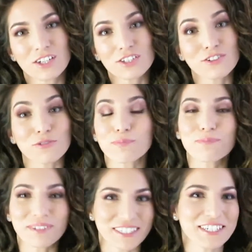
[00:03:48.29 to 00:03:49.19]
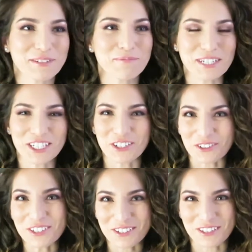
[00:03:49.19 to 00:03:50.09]
So please make
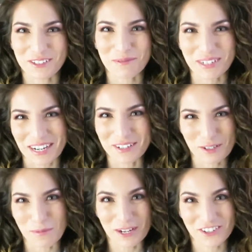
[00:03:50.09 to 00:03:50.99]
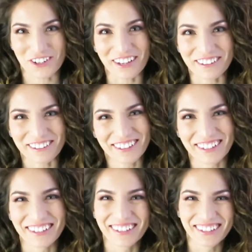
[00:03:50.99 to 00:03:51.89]
sure to subscribe to my channel.
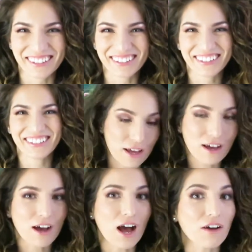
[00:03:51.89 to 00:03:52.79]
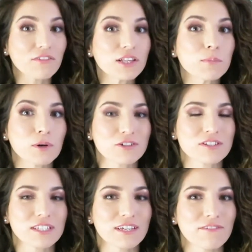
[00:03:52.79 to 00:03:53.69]
I will
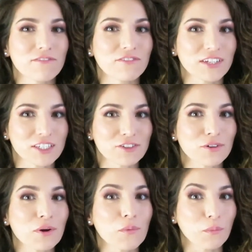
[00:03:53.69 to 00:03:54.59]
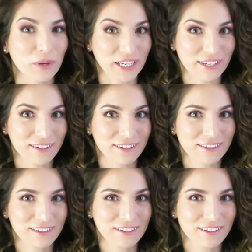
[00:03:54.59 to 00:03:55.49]
post a video a week.
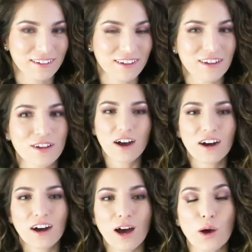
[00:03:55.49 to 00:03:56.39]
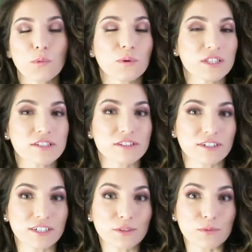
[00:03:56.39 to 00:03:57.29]
I will
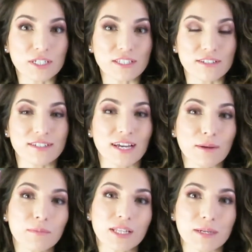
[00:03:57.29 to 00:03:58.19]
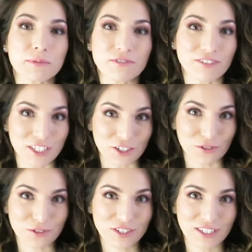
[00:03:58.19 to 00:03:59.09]
start with the time-lapse
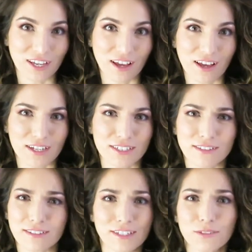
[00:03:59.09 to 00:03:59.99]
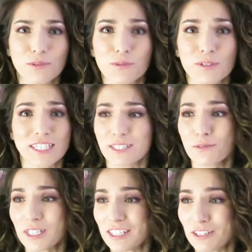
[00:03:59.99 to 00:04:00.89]
videos, and then we see
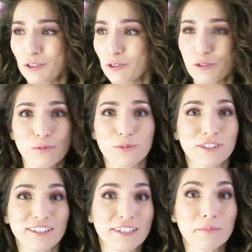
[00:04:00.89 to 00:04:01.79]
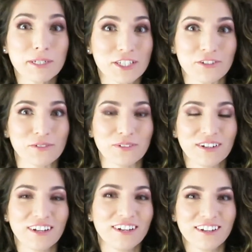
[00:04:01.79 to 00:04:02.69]
where the YouTube will lead me to.
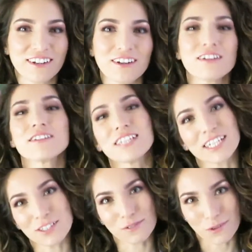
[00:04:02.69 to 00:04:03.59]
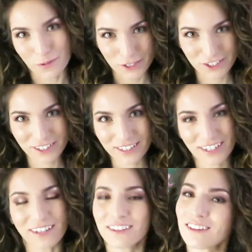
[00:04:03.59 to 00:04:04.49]
Thanks for watching,
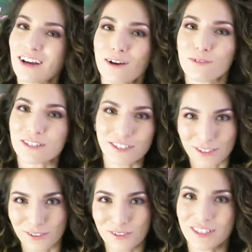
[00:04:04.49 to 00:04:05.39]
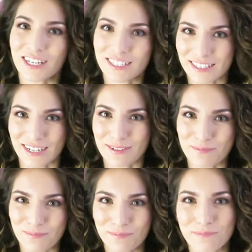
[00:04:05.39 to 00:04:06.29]
and I will see you next time.
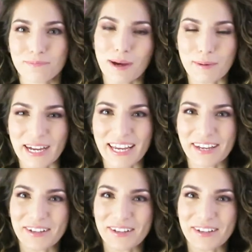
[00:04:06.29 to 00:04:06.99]
Bye-bye.